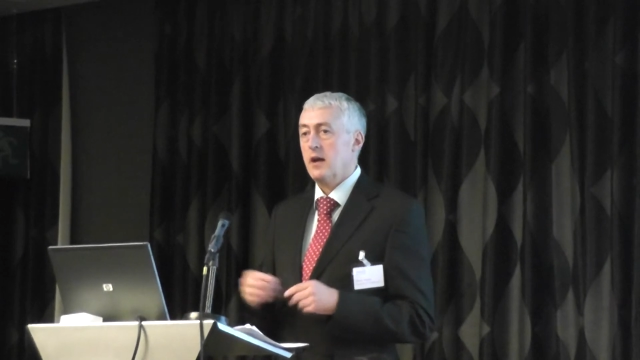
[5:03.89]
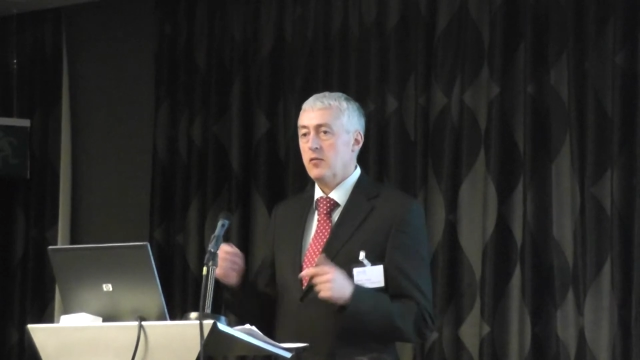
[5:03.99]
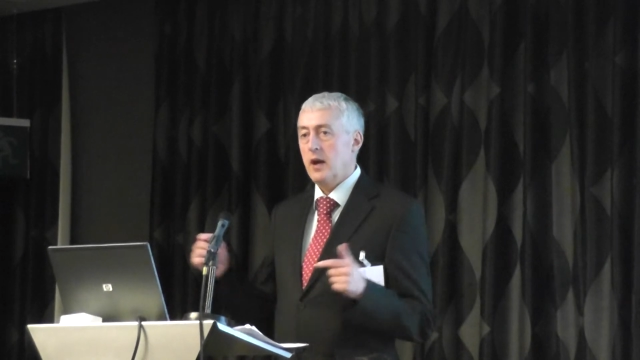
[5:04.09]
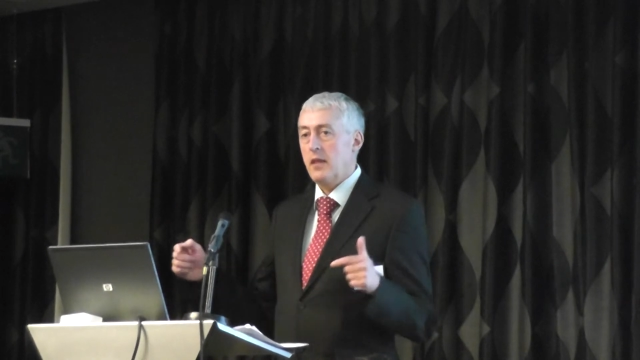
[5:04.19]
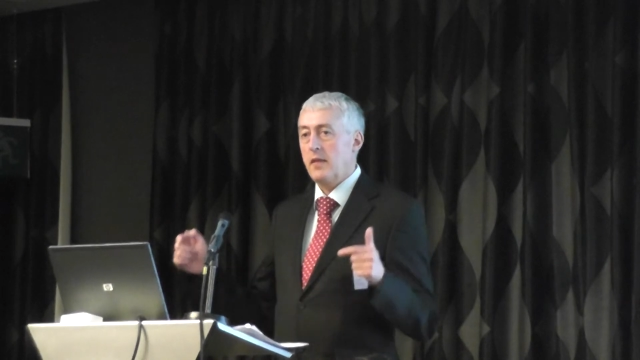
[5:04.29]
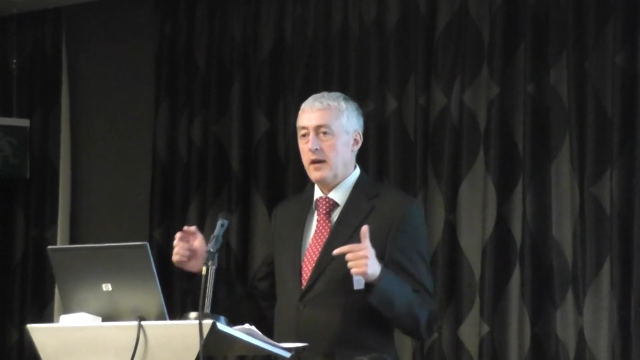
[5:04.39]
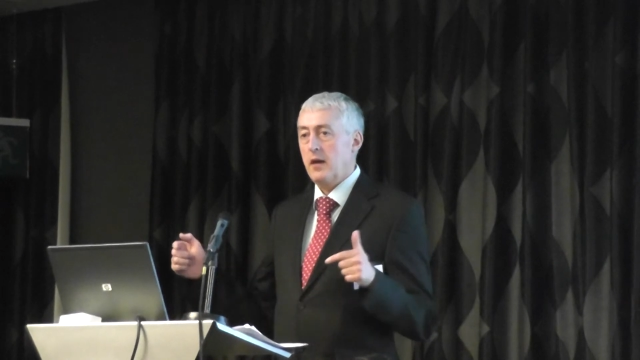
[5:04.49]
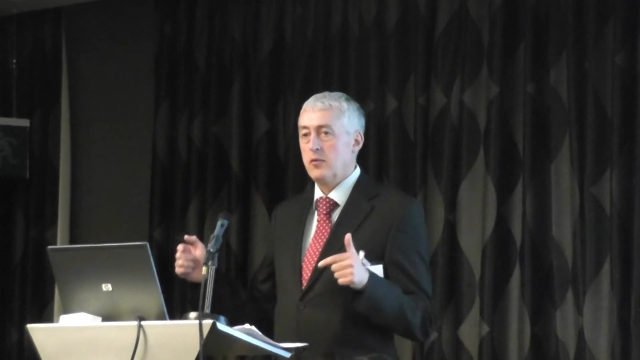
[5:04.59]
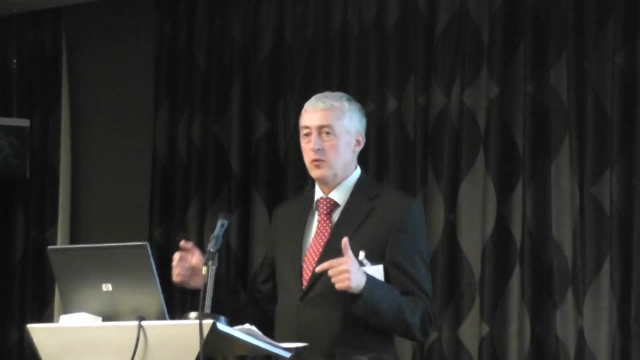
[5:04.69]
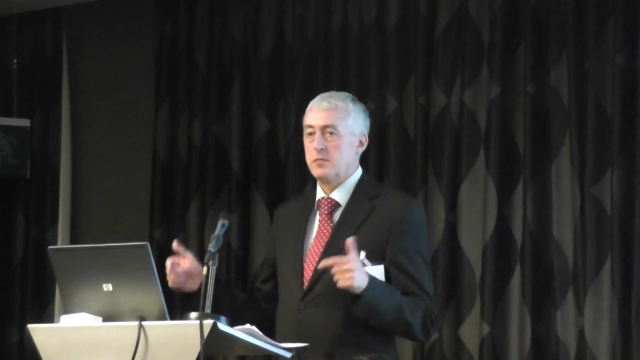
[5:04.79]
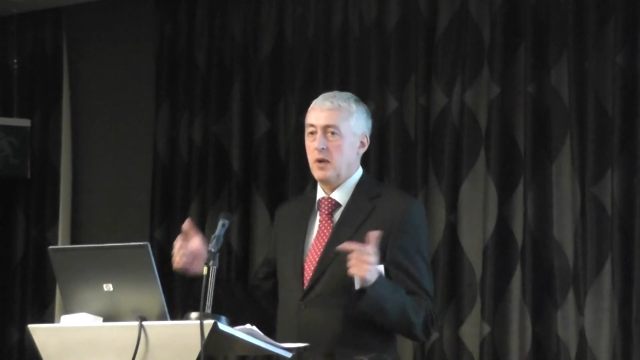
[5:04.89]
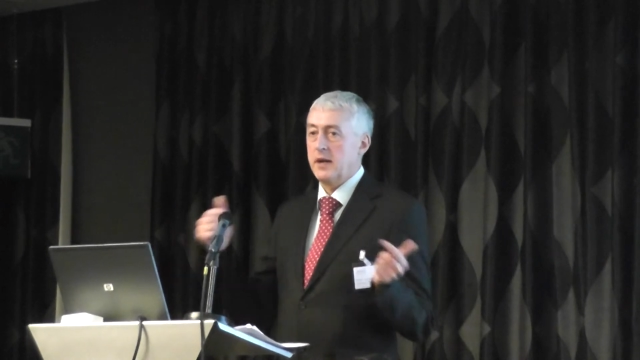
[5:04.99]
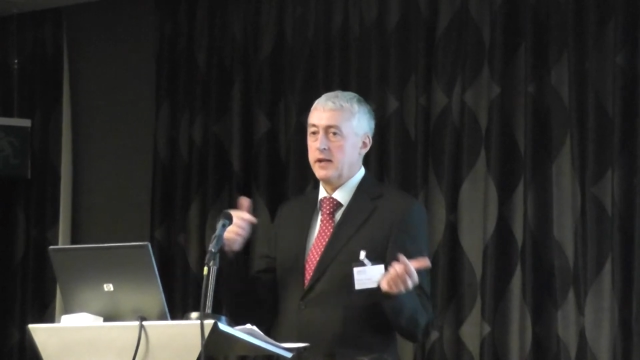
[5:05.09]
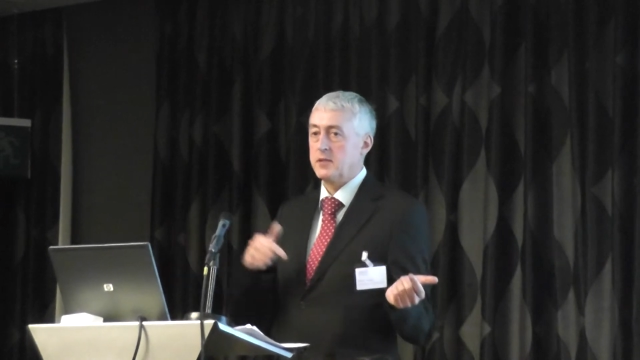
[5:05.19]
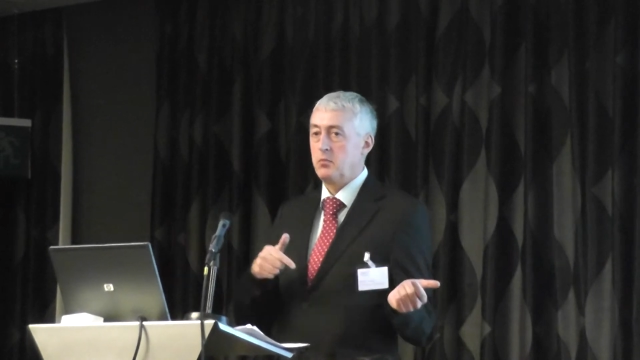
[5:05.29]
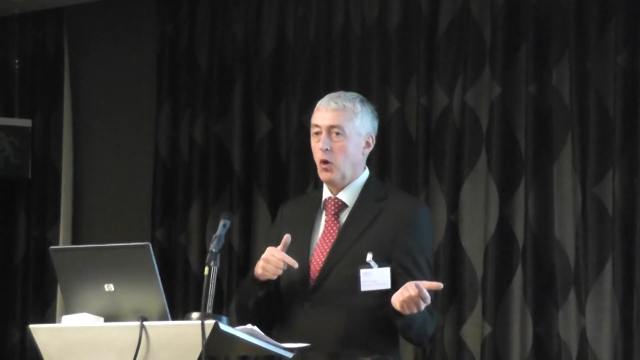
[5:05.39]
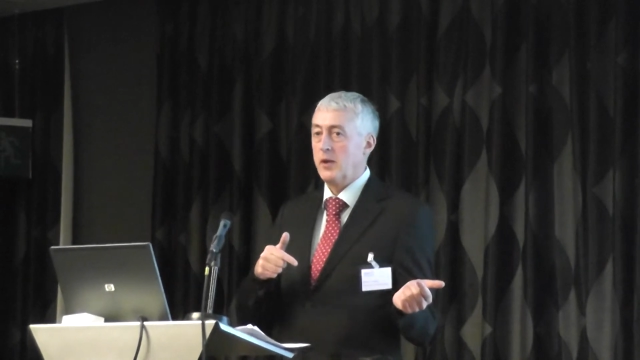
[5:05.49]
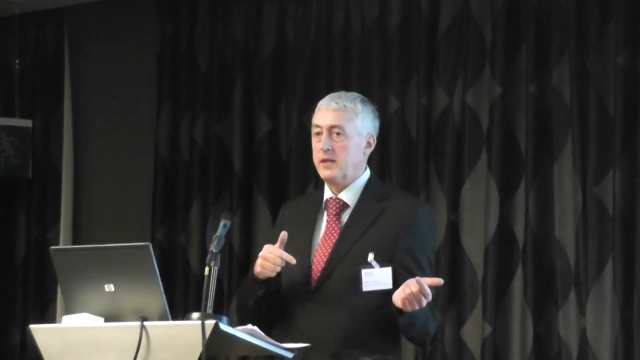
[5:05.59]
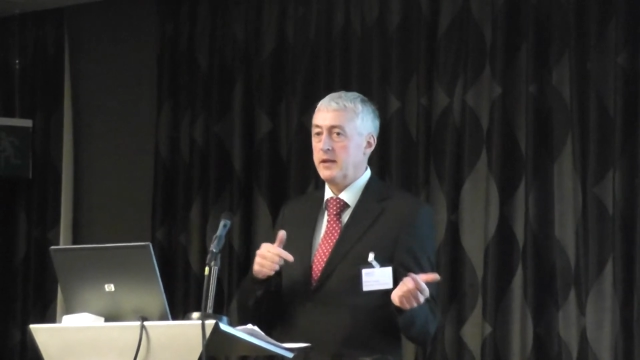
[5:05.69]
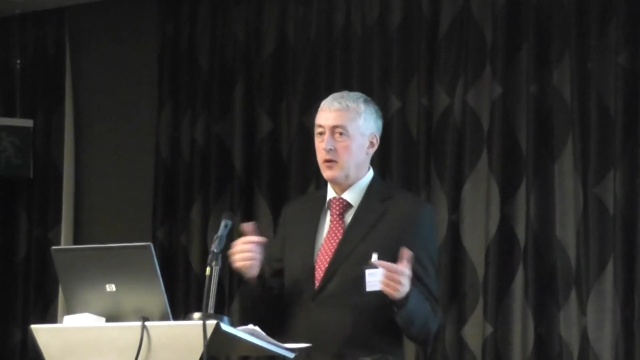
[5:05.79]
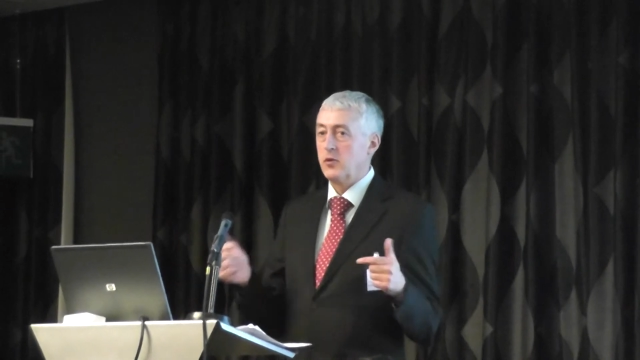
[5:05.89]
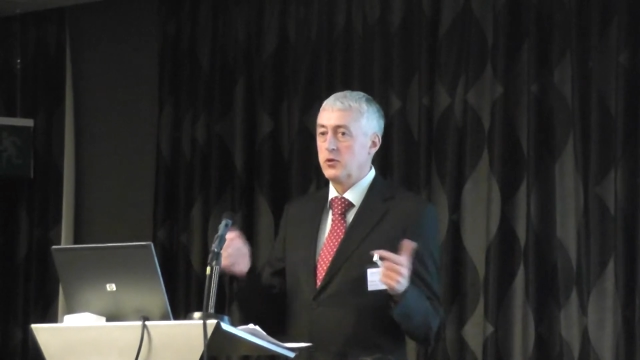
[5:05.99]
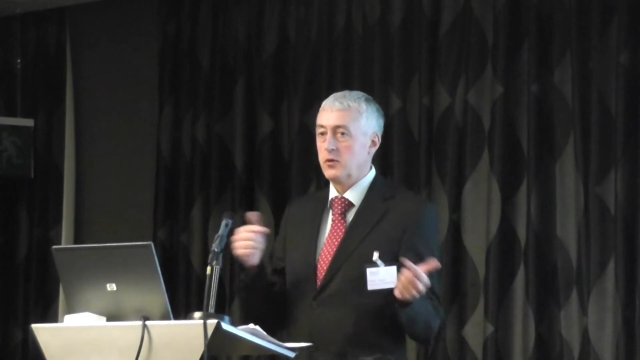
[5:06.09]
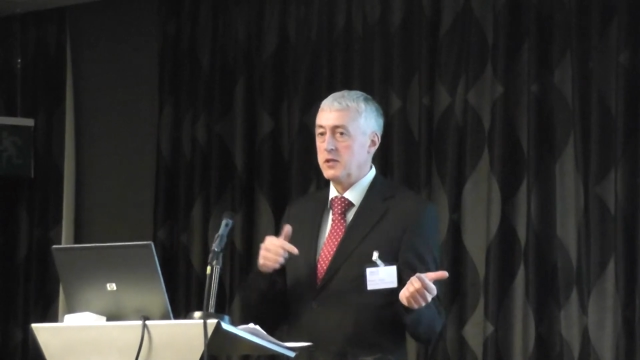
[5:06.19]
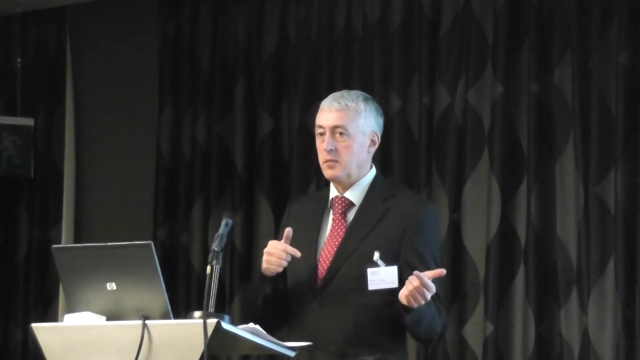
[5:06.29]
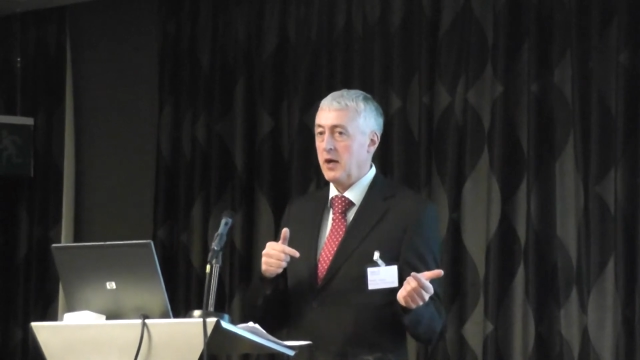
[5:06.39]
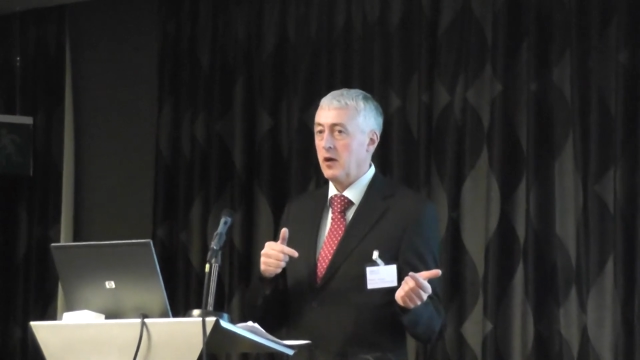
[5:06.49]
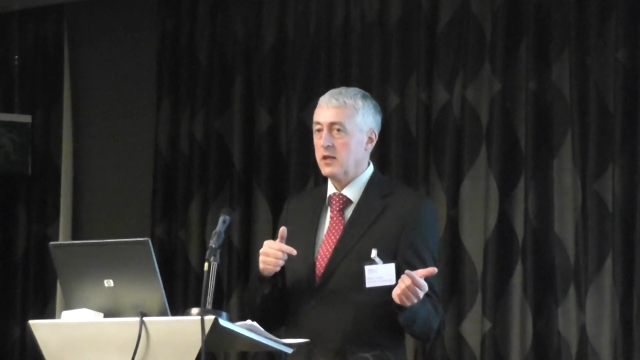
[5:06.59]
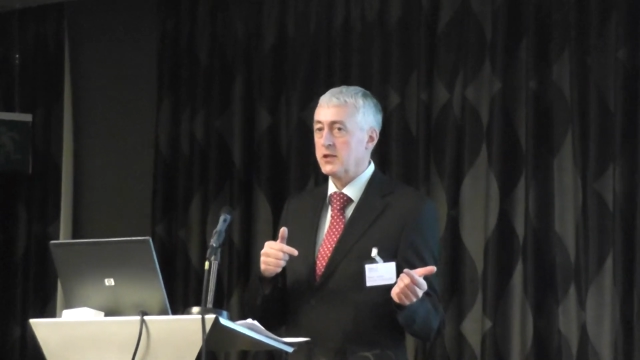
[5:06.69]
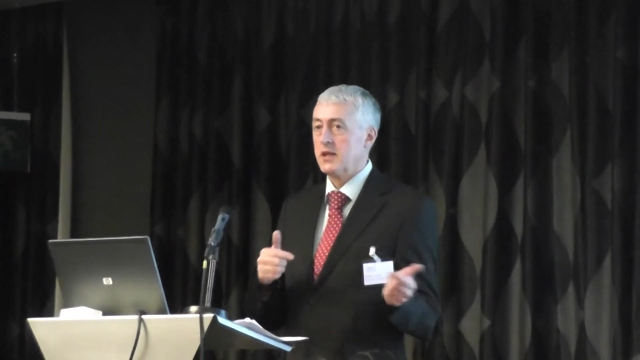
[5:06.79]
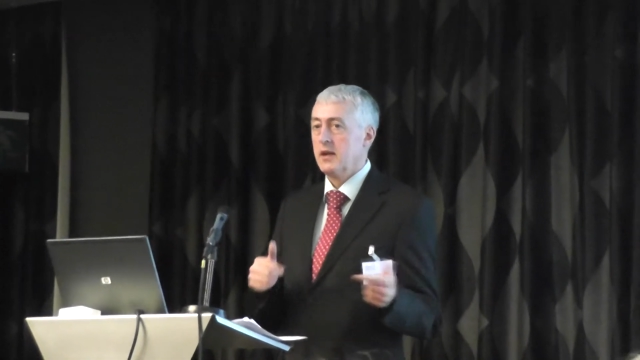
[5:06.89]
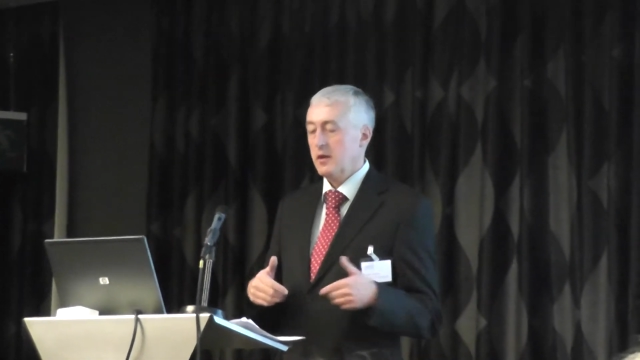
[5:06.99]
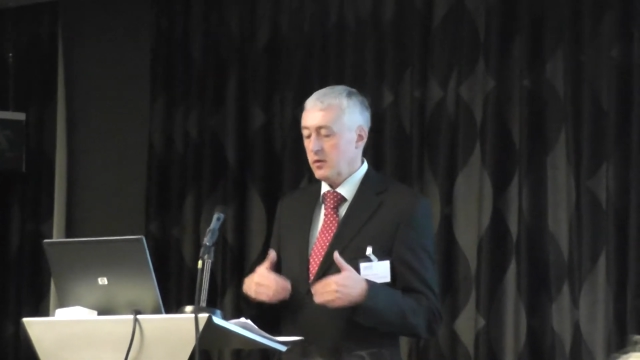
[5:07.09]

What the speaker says: rather than have those barriers pointed out to us by others.